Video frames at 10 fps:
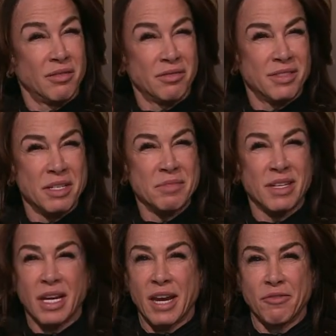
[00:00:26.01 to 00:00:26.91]
it seems
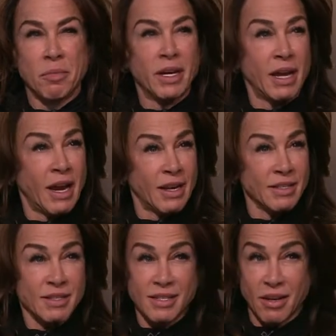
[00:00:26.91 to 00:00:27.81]
like everybody has
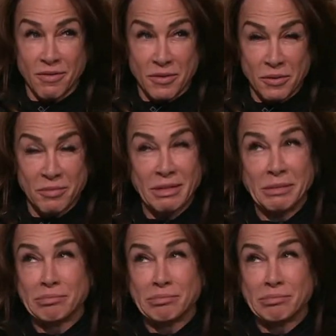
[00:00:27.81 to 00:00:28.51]
a cell phone.